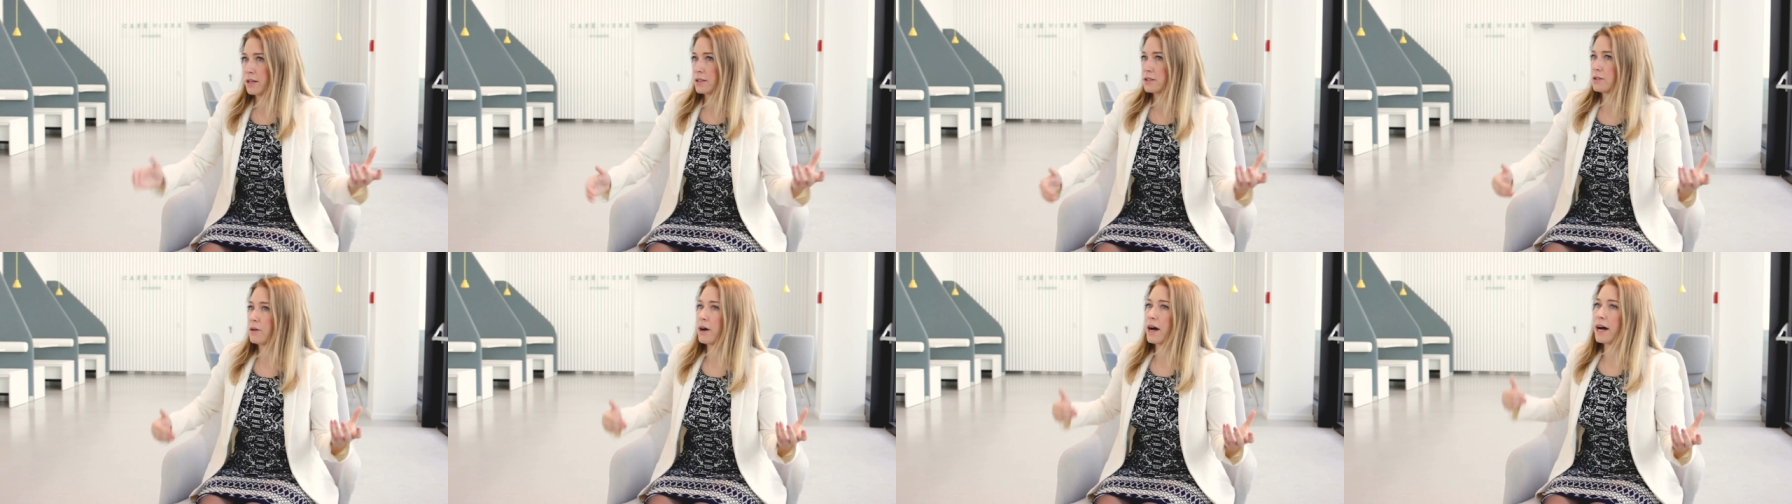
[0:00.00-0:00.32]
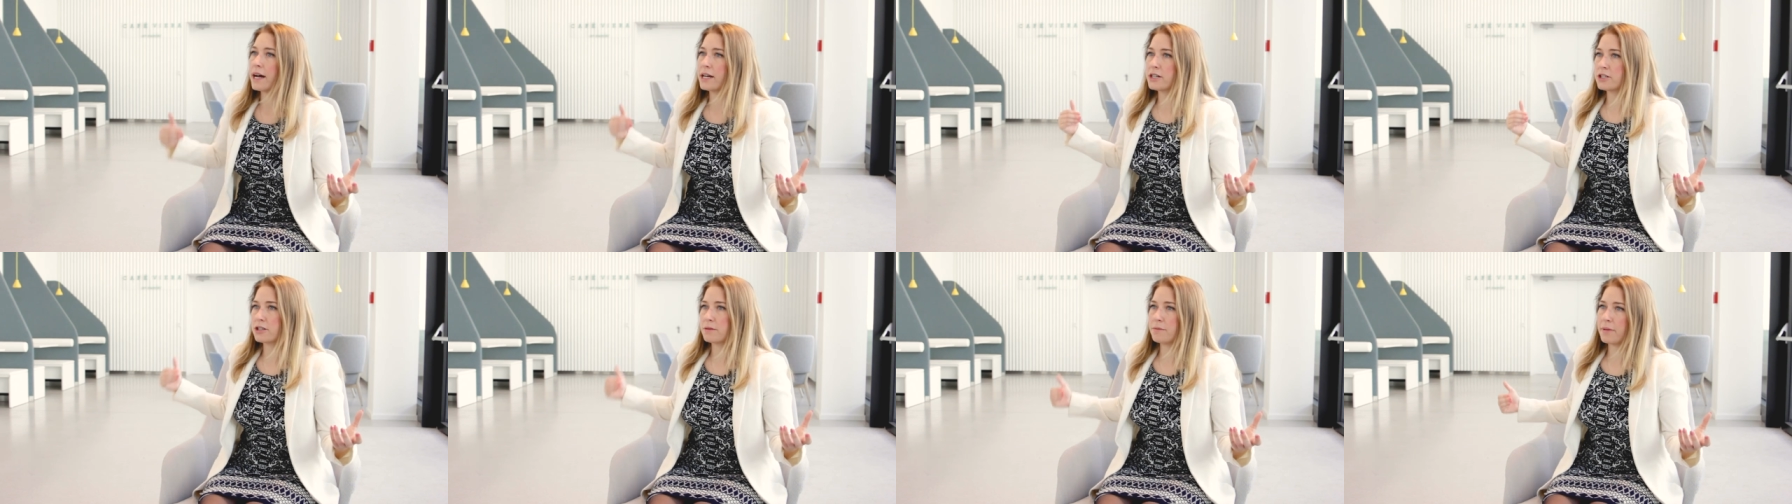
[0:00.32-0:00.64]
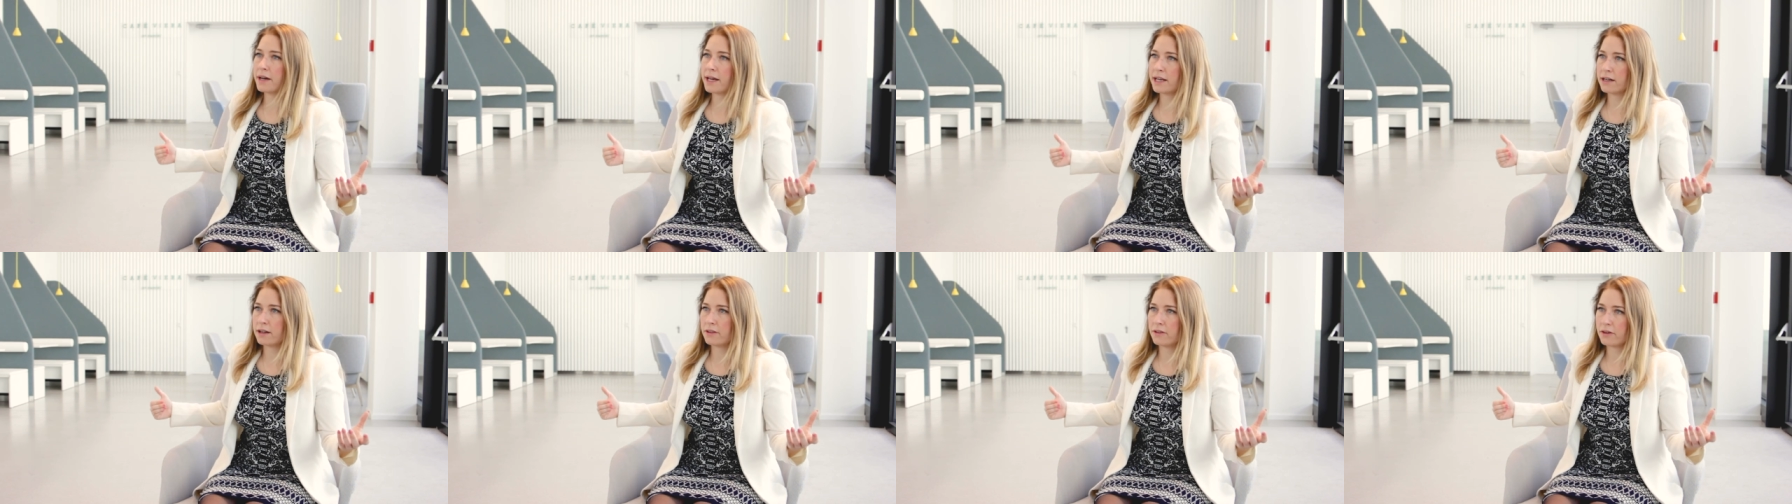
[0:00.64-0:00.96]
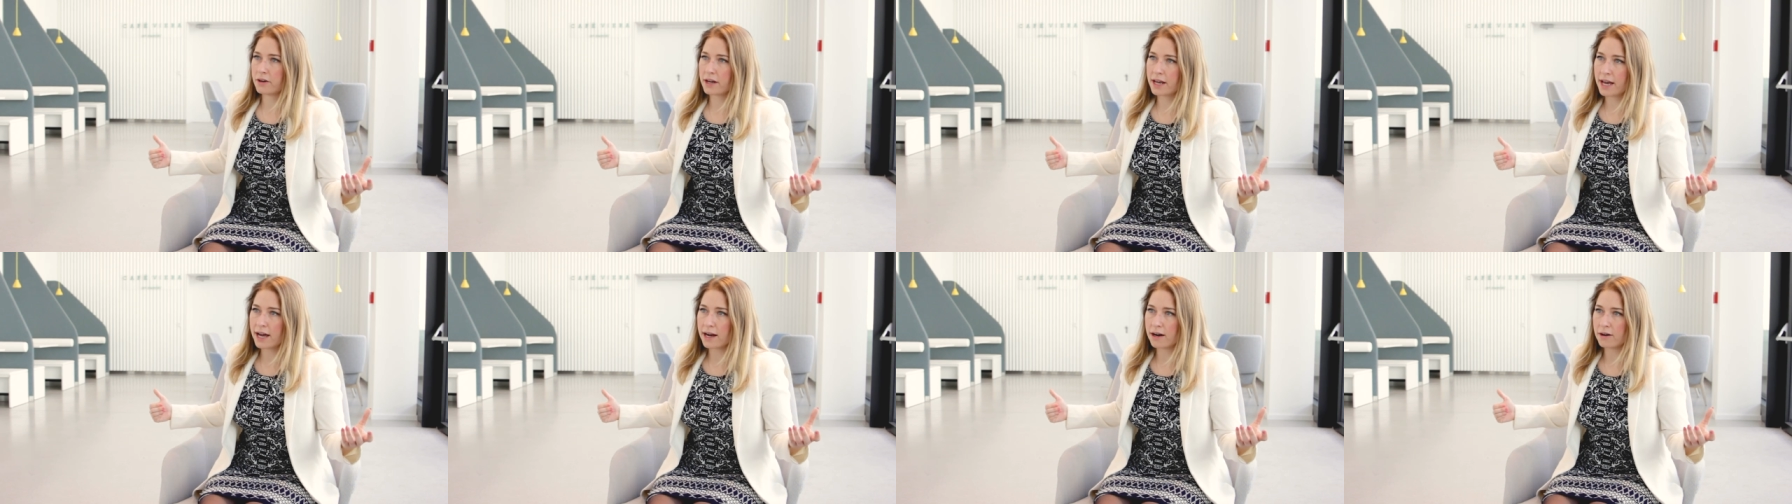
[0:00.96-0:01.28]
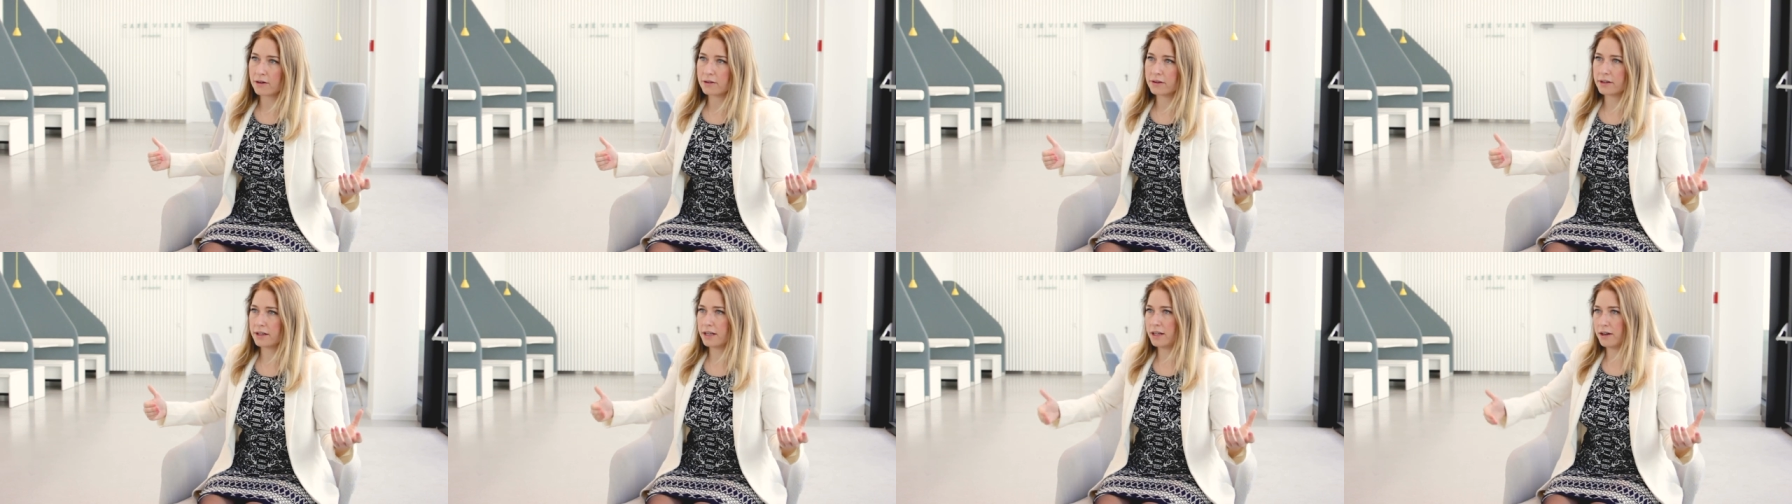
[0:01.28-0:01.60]
so I should buy another
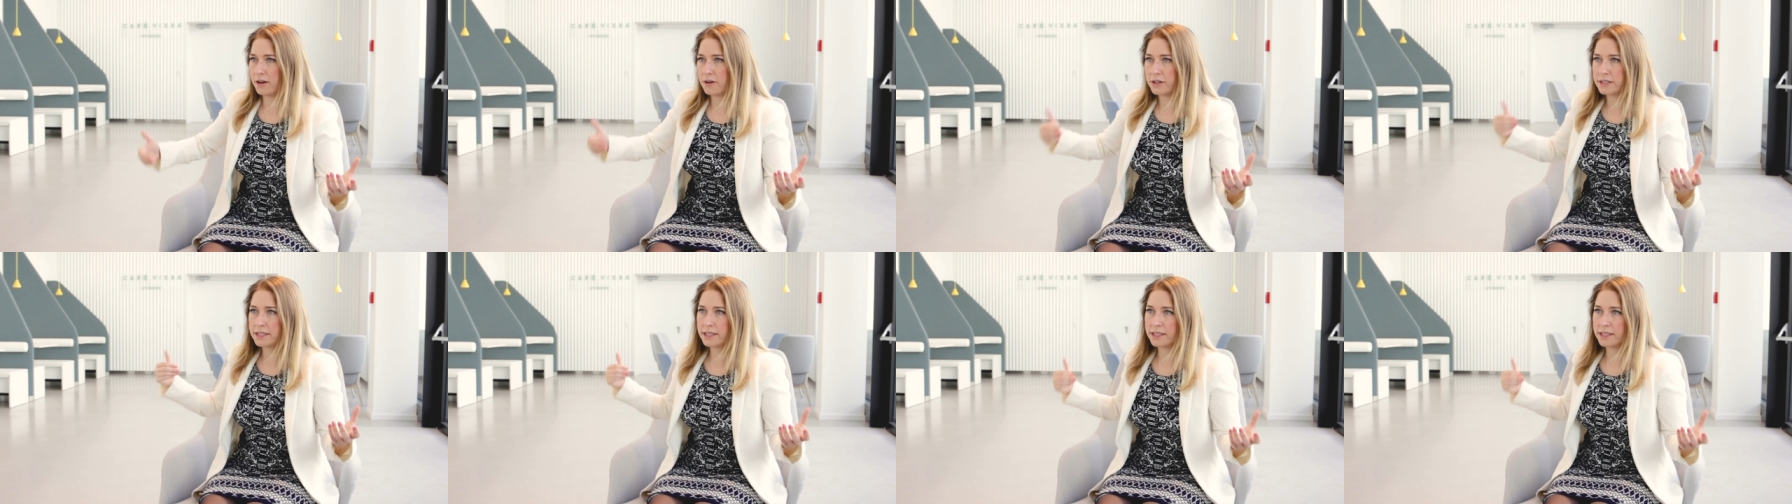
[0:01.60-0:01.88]
cow, you know,